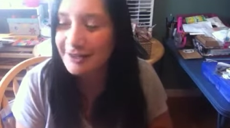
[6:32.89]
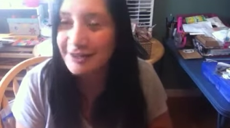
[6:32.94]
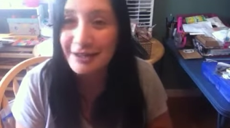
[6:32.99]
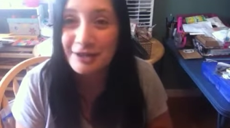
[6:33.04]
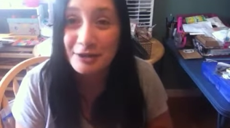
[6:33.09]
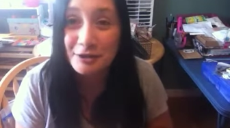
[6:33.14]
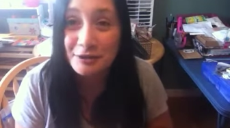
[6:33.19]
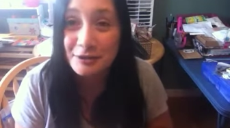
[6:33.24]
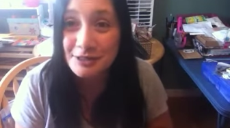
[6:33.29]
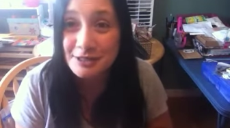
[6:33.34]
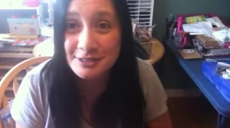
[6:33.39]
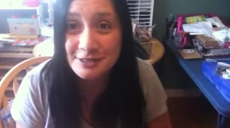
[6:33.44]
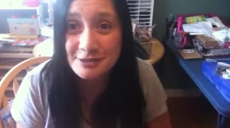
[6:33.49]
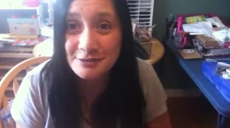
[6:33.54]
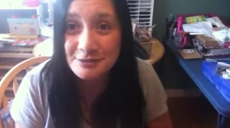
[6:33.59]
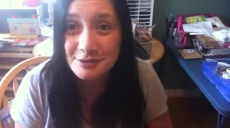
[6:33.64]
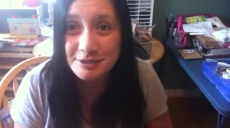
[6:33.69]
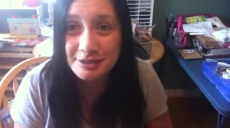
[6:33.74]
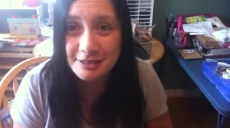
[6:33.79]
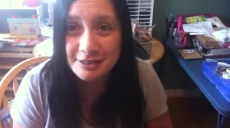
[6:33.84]
And I know Lisa's
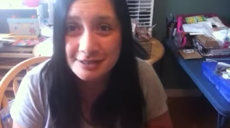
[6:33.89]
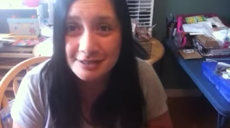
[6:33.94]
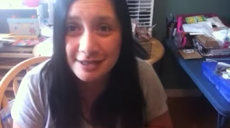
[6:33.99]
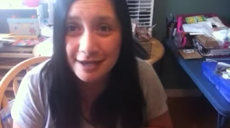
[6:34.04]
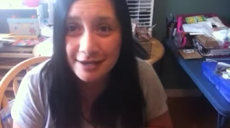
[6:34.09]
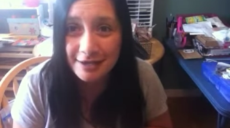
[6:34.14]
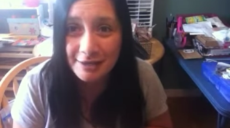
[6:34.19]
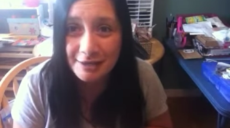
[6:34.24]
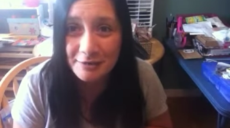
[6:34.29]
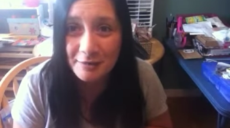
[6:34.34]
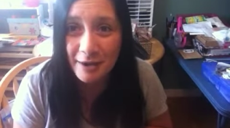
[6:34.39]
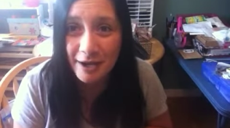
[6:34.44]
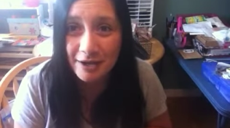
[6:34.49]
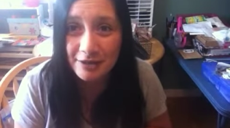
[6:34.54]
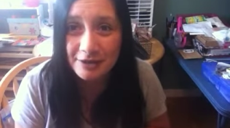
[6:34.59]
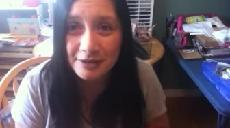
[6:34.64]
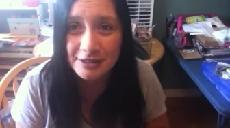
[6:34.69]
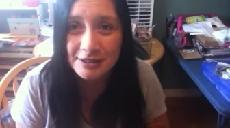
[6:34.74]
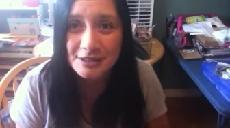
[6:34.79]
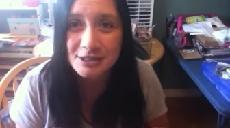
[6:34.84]
really excited about it.